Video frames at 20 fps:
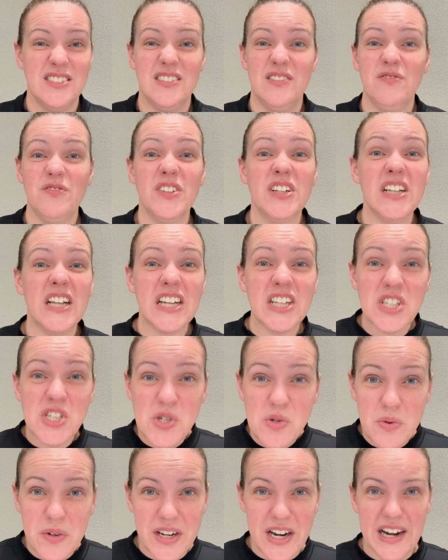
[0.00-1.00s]
didn't feel like
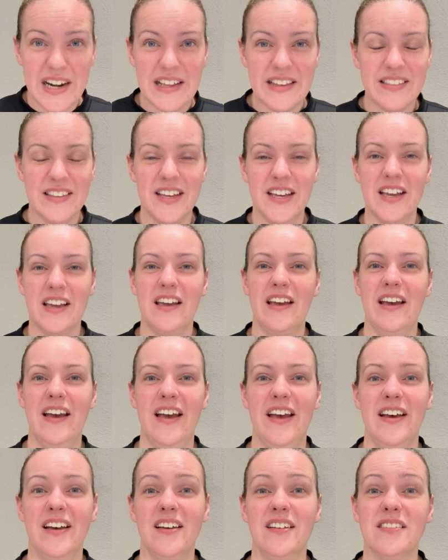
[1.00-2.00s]
doing anything.
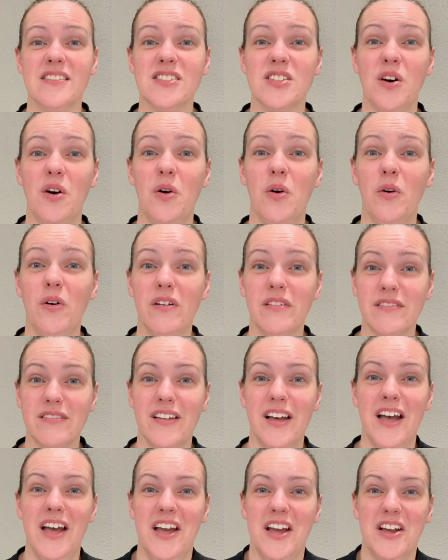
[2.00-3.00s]
And so
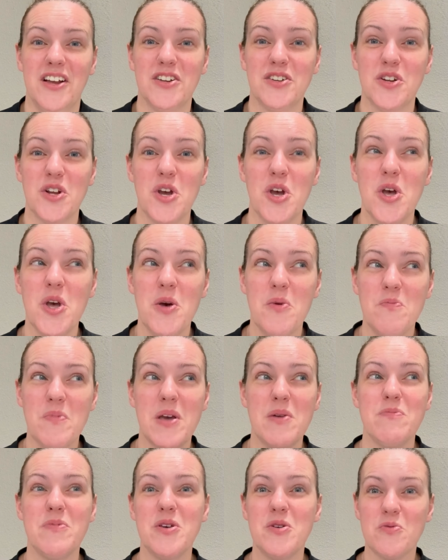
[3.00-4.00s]
it
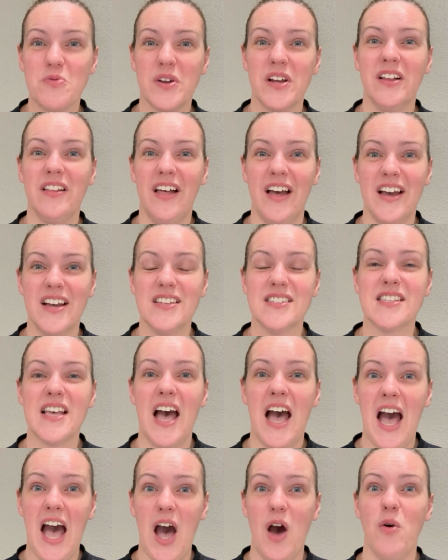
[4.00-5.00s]
made me realize
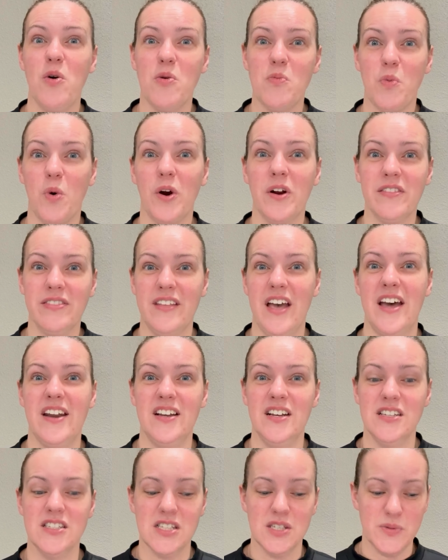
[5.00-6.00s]
how important that
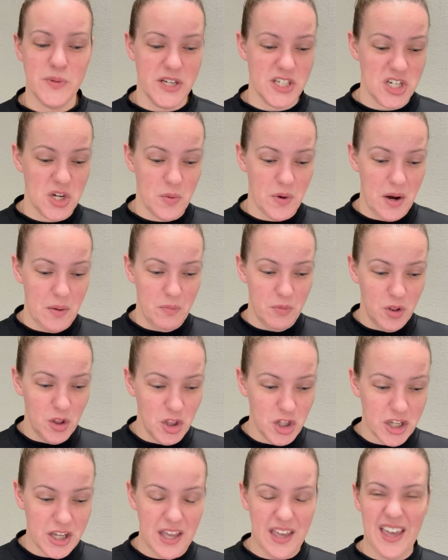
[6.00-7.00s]
is, especially when I'm
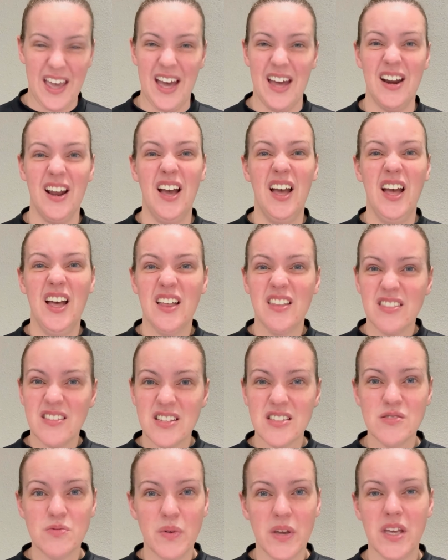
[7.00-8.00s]
looking at
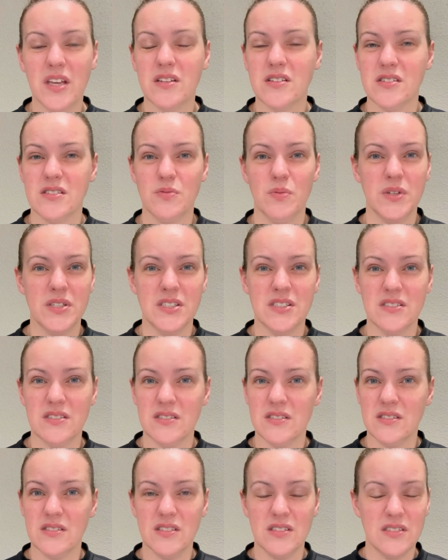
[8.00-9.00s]
this week.
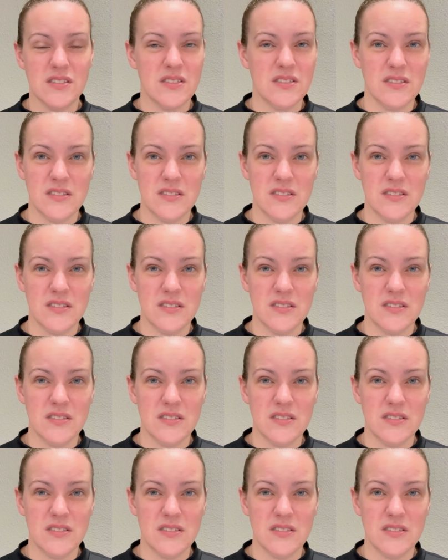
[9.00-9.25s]
It